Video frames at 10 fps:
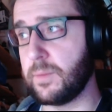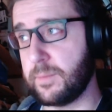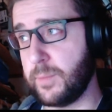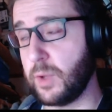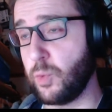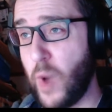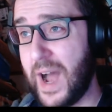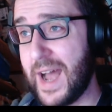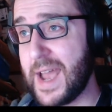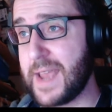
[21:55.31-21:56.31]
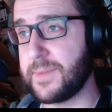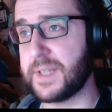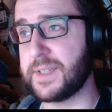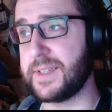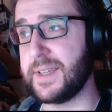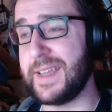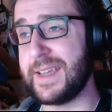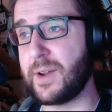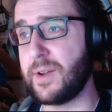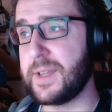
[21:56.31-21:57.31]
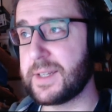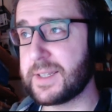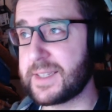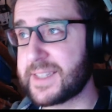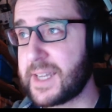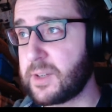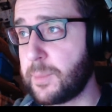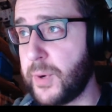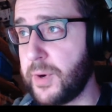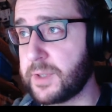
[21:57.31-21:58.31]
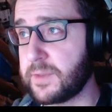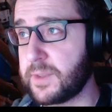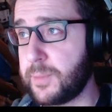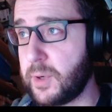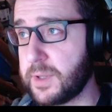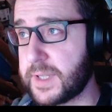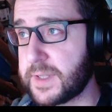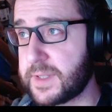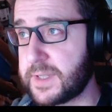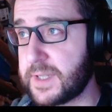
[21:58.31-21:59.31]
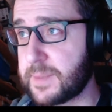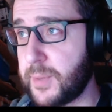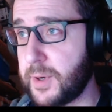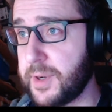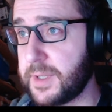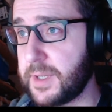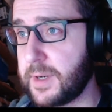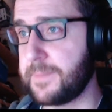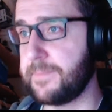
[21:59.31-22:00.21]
Y, that's the center point of the ball. This is this point here.